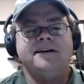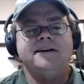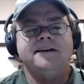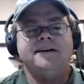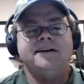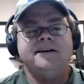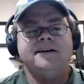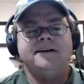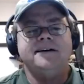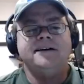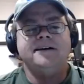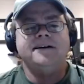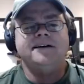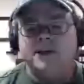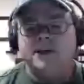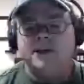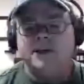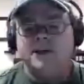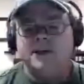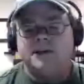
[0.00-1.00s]
at look at
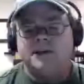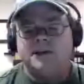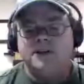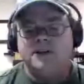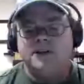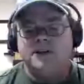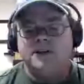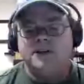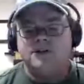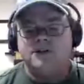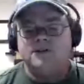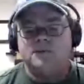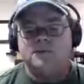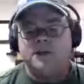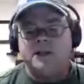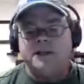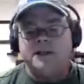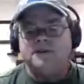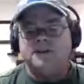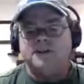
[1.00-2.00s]
Keith, look at Keith Richards
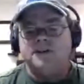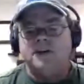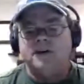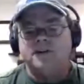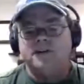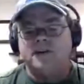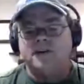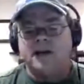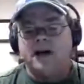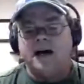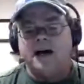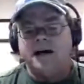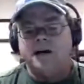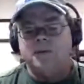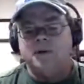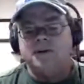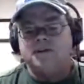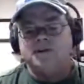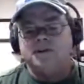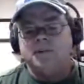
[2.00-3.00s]
when he was a younger guy.
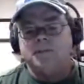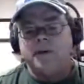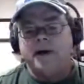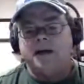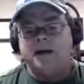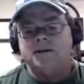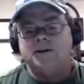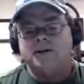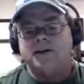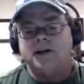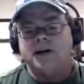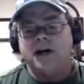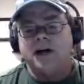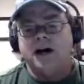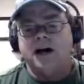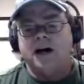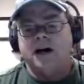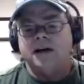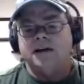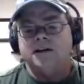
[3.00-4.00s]
He wasn't a bad looking
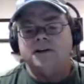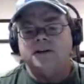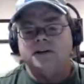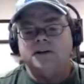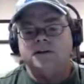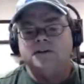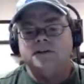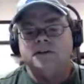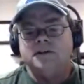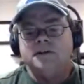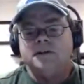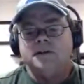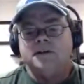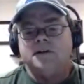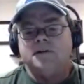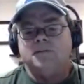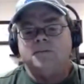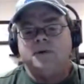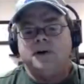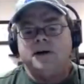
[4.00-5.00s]
guy, you know,
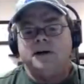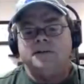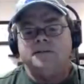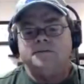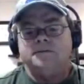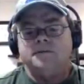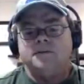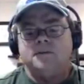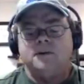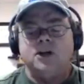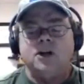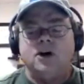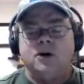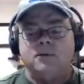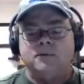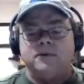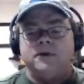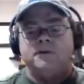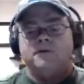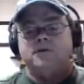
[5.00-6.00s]
but mm-hmm. you
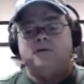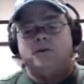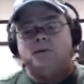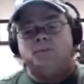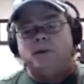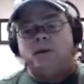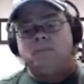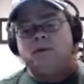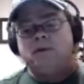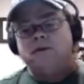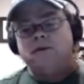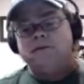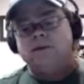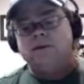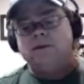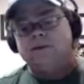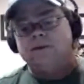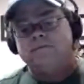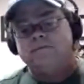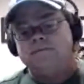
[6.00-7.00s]
know, for people, you
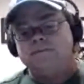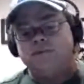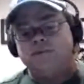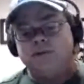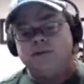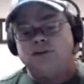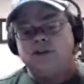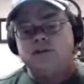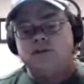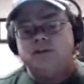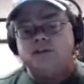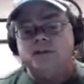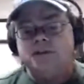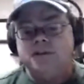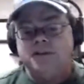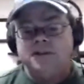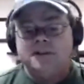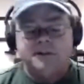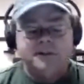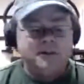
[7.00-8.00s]
know, for a dude,
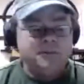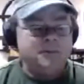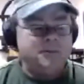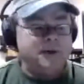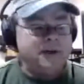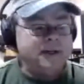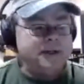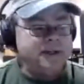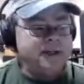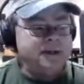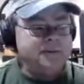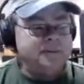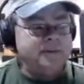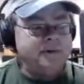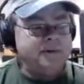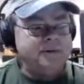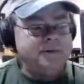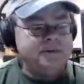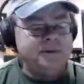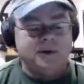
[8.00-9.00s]
but um,
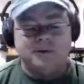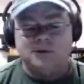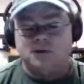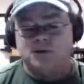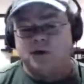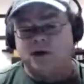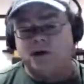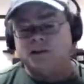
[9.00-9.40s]
you know, drugs